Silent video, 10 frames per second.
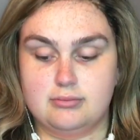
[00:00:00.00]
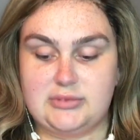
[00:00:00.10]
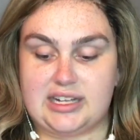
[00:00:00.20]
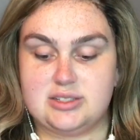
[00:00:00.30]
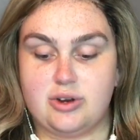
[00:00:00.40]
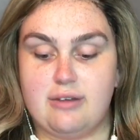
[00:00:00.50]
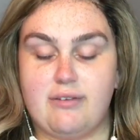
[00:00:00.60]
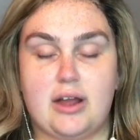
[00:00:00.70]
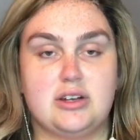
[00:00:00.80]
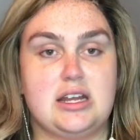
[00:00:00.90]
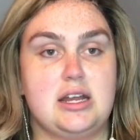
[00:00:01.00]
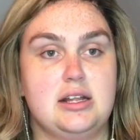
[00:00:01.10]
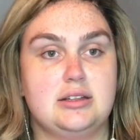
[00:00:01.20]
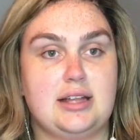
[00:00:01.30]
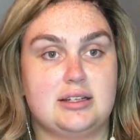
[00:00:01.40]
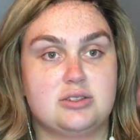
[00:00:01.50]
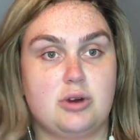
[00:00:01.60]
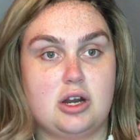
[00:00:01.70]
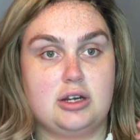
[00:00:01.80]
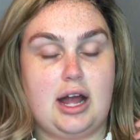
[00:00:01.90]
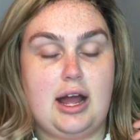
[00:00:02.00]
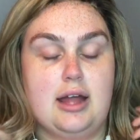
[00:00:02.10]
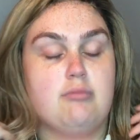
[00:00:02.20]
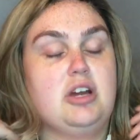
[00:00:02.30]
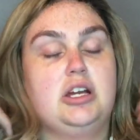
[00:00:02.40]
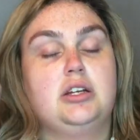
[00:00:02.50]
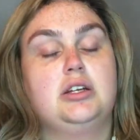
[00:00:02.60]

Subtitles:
that's where I found it. That's where I'm